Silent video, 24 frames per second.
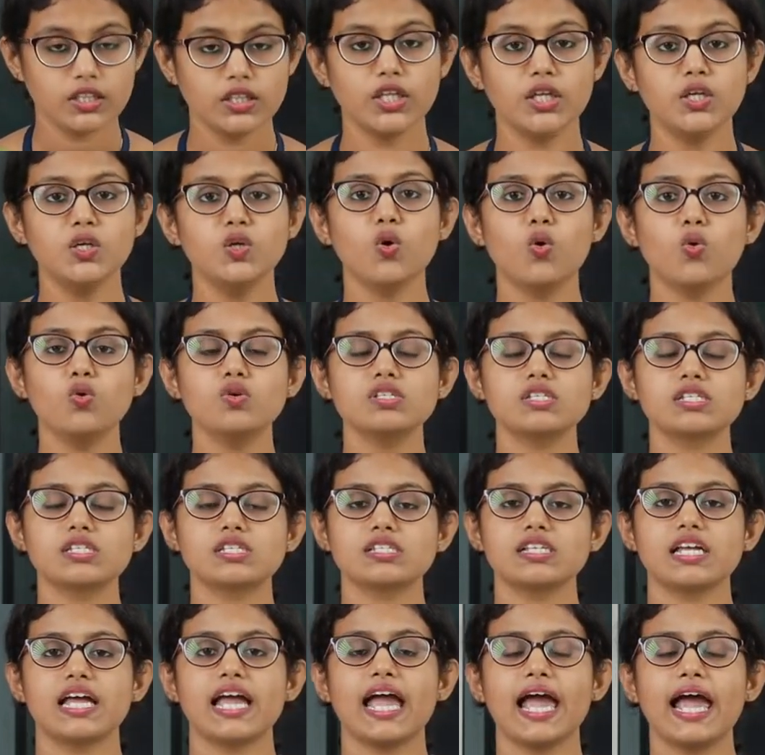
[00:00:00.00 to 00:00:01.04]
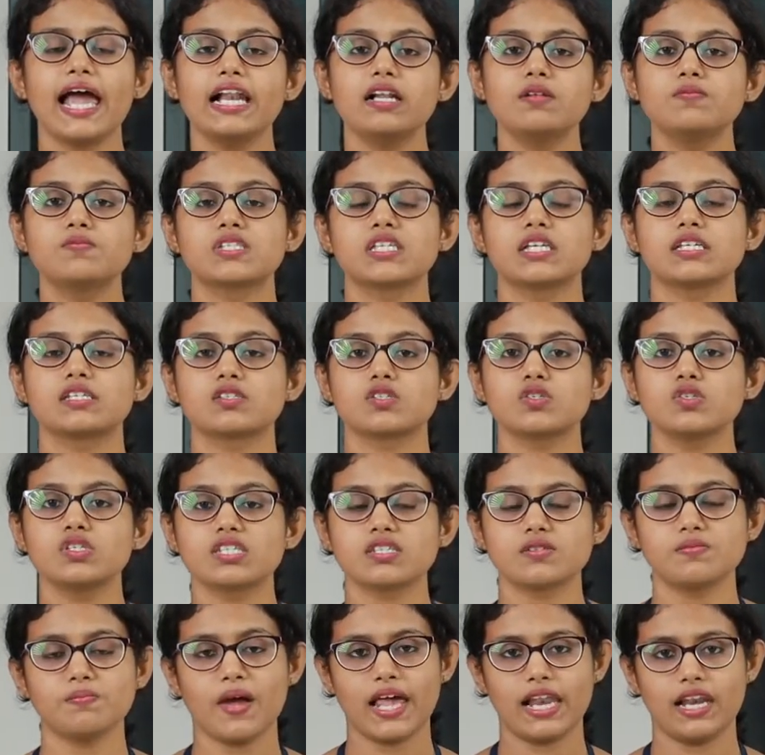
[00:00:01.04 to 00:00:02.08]
The nose helps us to
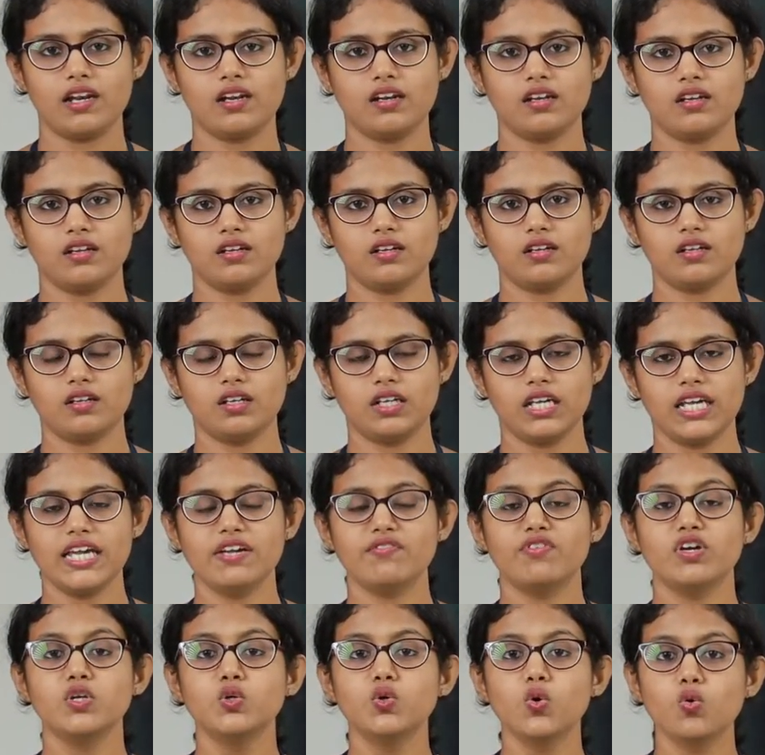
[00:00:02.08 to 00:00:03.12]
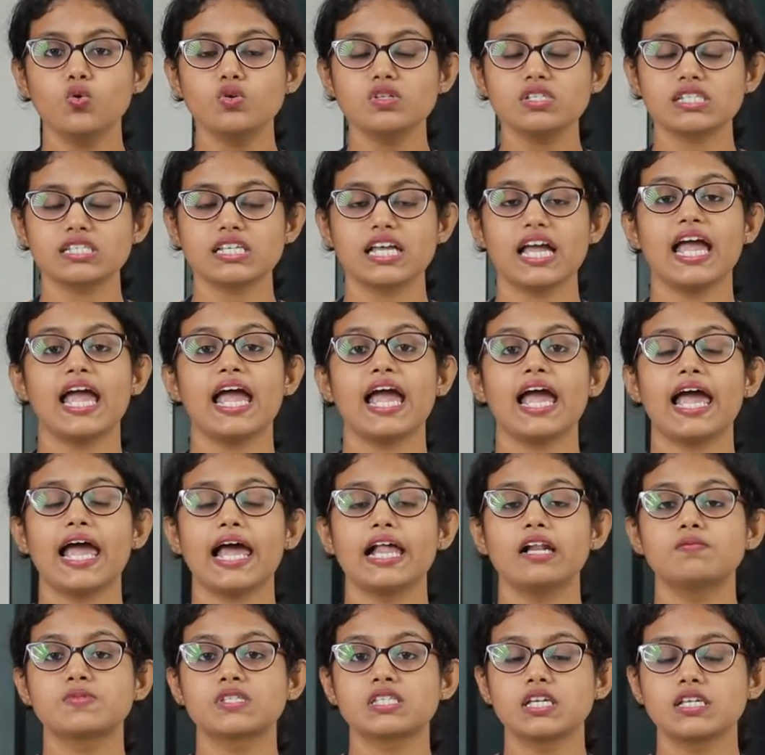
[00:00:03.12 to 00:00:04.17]
smell. Even nose
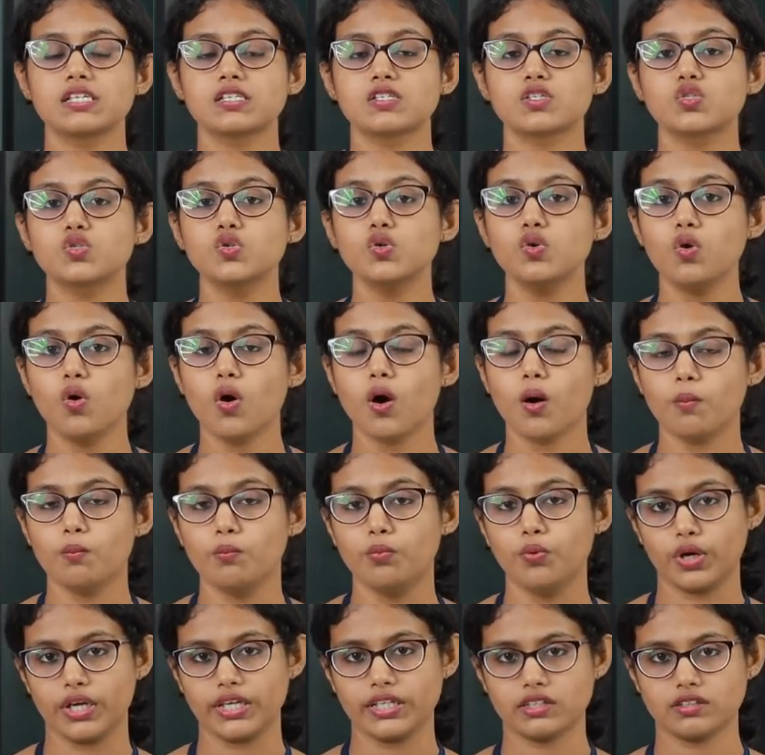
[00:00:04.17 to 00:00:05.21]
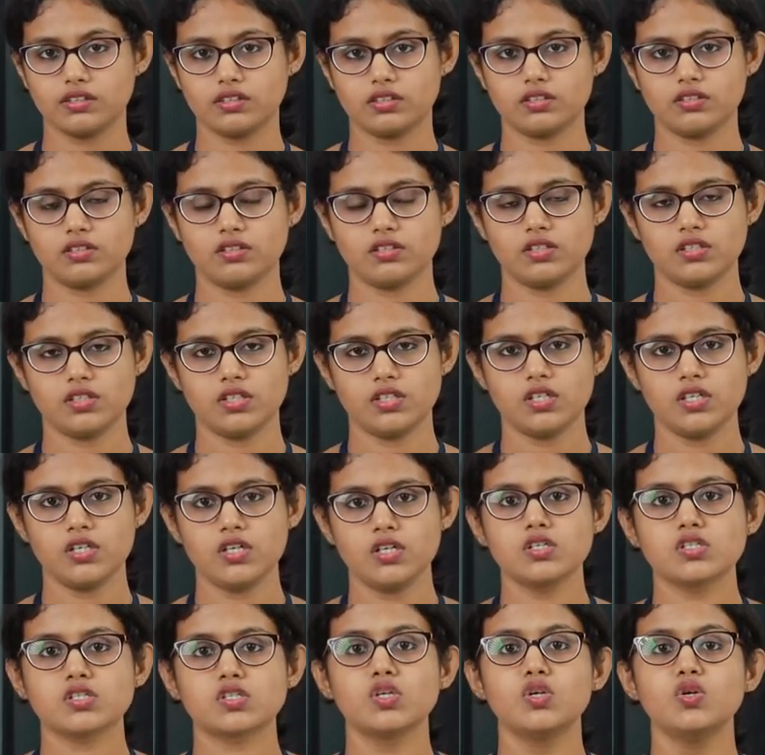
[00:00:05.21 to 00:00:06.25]
helps us to breathe.
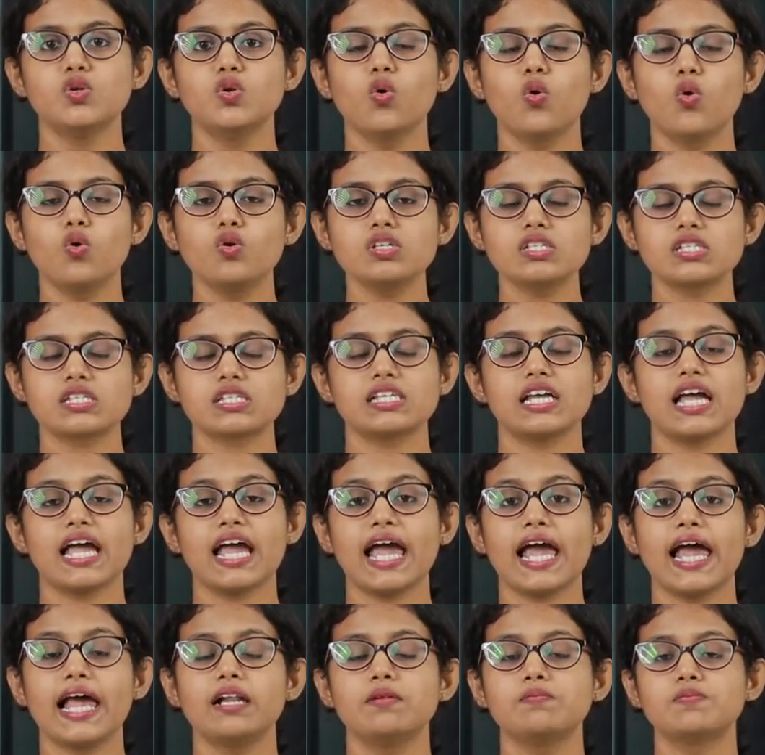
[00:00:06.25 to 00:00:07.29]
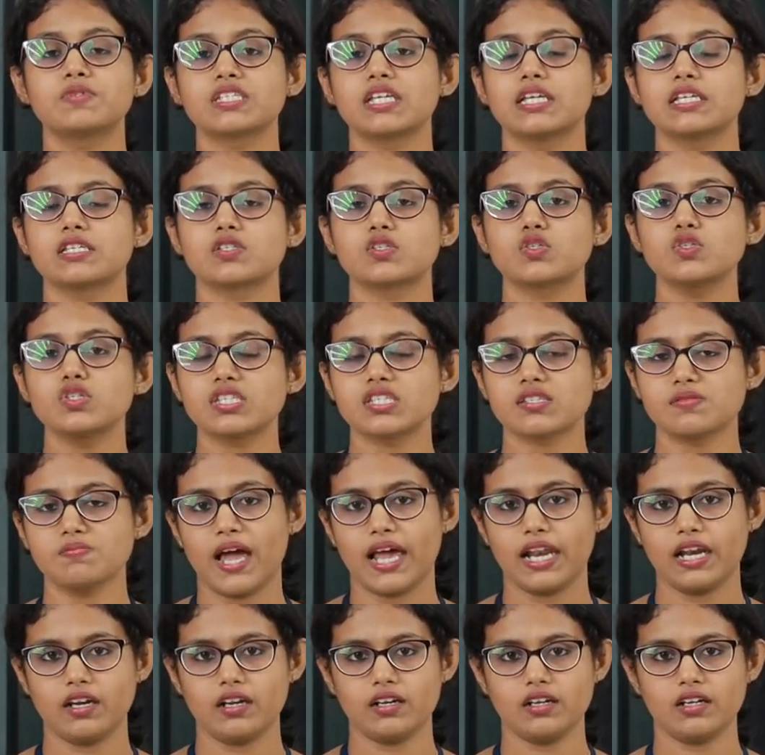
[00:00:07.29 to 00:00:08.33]
So nose helps us to
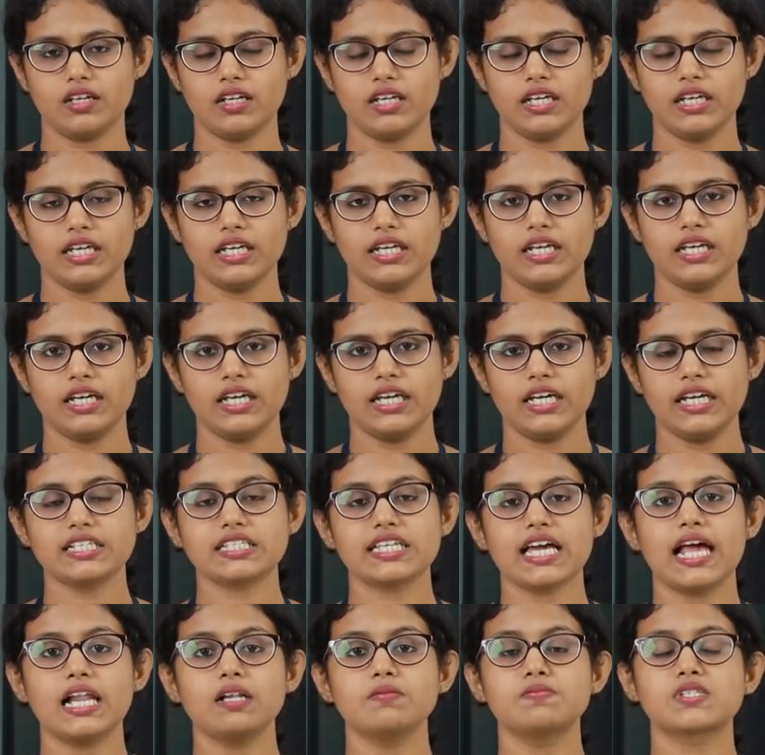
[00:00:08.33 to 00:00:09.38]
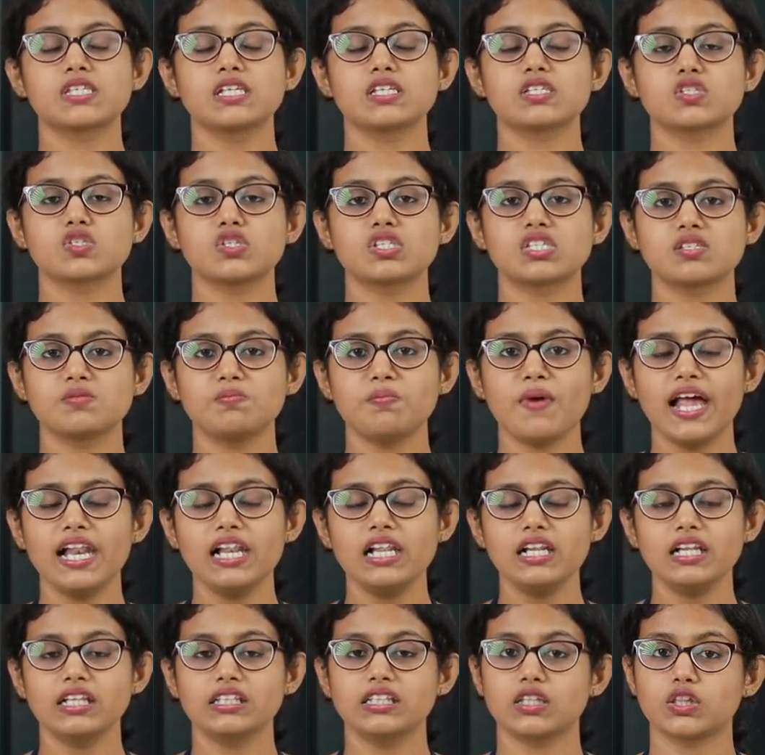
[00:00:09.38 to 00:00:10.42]
smell. It helps us to
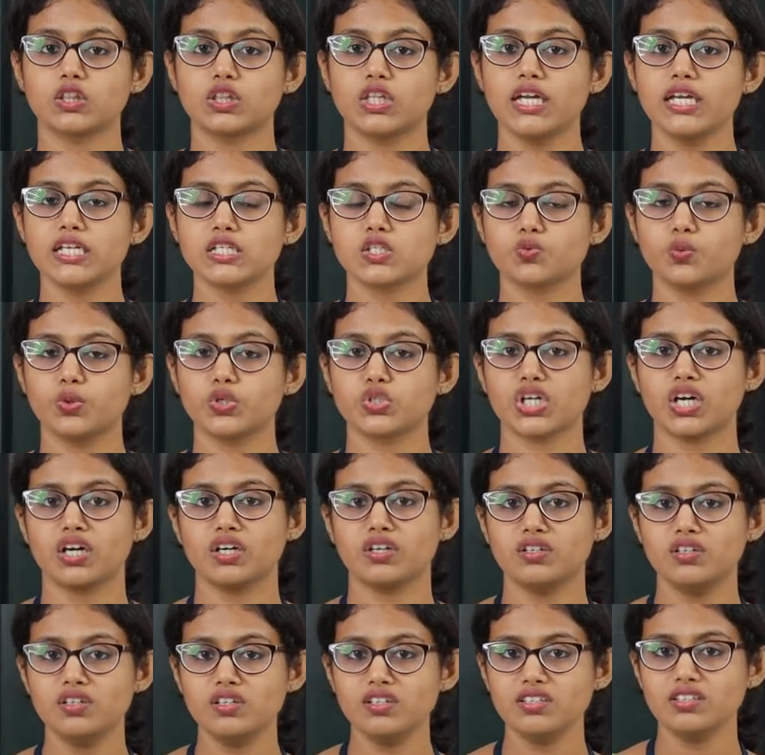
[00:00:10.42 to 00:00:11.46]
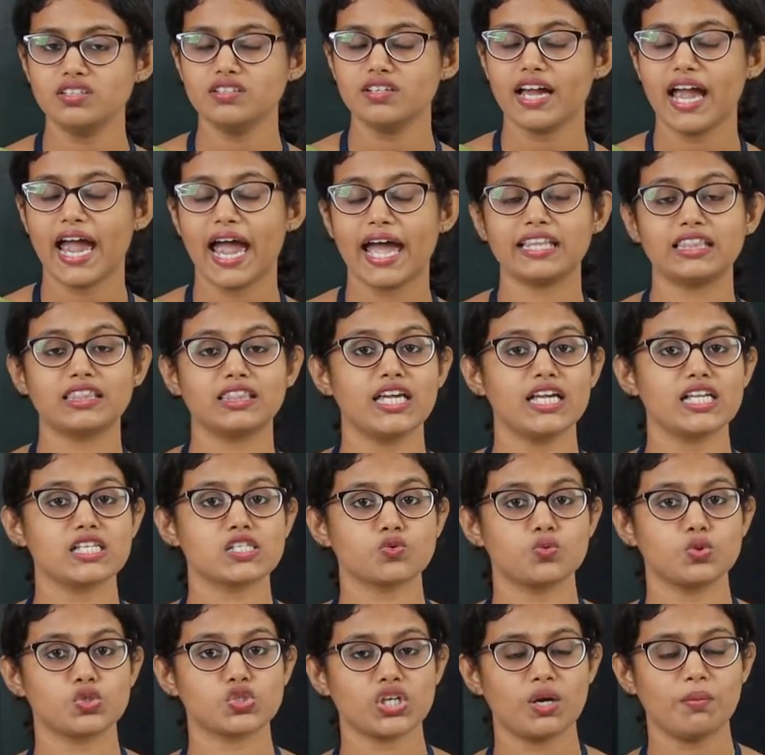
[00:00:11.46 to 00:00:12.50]
smell the things which are good and
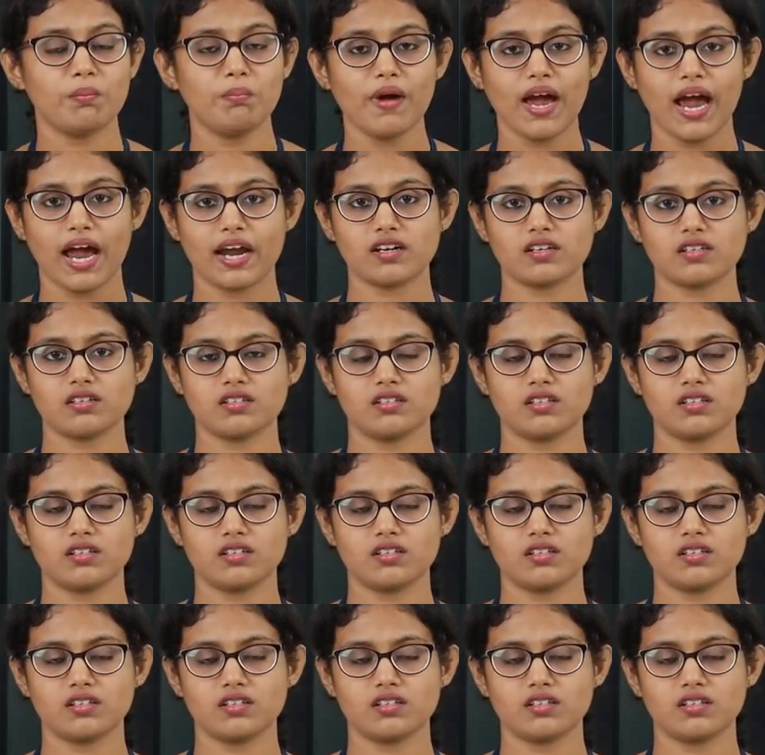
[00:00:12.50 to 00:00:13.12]
things which are bad.